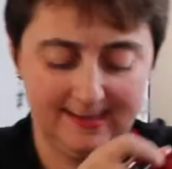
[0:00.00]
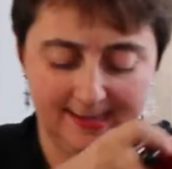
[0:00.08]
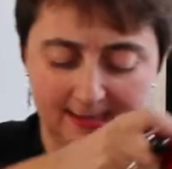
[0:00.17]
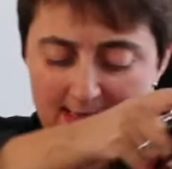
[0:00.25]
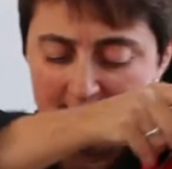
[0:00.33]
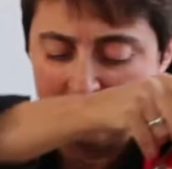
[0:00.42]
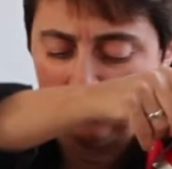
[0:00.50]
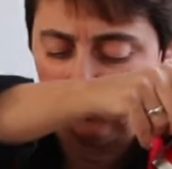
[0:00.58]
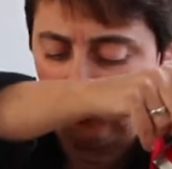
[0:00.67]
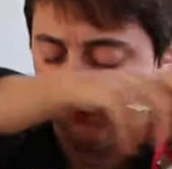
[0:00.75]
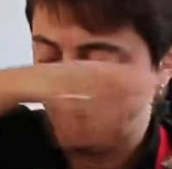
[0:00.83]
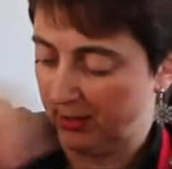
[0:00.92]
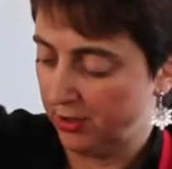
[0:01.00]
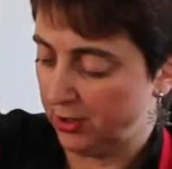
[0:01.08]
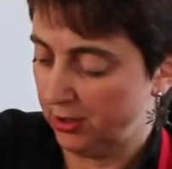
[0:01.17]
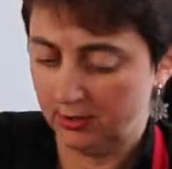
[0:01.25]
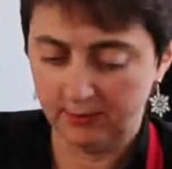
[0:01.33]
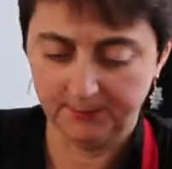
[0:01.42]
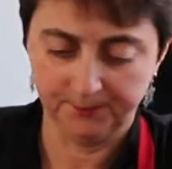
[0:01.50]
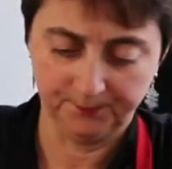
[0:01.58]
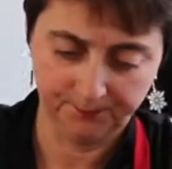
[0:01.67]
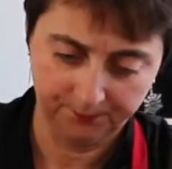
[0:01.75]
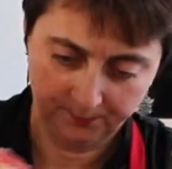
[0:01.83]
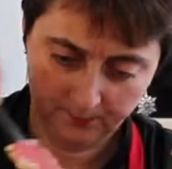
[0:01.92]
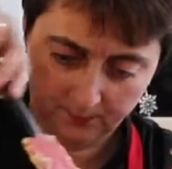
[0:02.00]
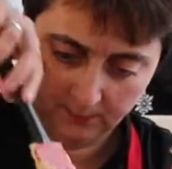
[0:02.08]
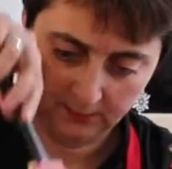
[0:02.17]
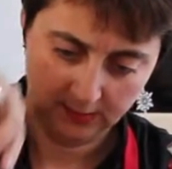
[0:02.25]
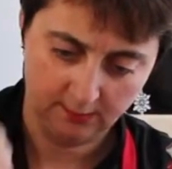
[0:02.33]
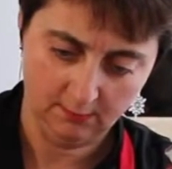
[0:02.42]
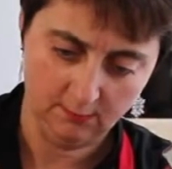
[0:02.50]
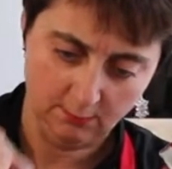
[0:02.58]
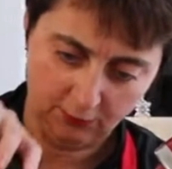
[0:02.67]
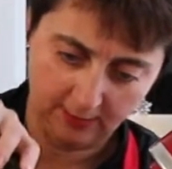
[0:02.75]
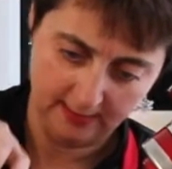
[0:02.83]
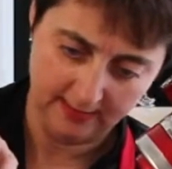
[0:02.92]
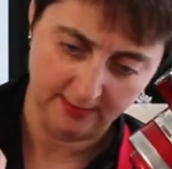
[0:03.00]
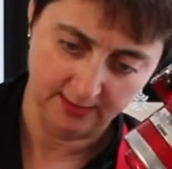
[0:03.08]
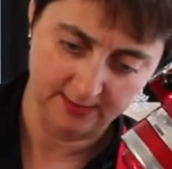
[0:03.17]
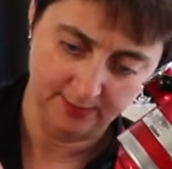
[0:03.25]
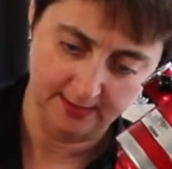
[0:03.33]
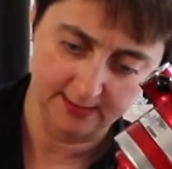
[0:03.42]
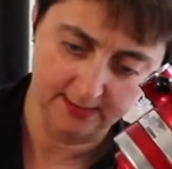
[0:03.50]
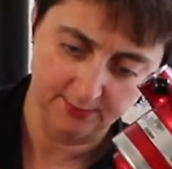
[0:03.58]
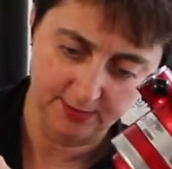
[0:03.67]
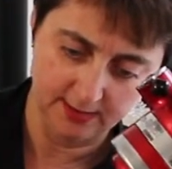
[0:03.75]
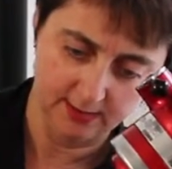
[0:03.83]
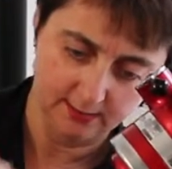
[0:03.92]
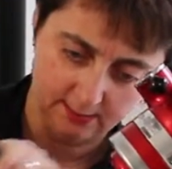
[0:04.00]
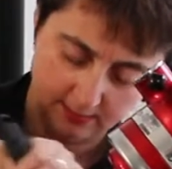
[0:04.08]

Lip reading: So now what I'm going to do is bring down those beaters a bit.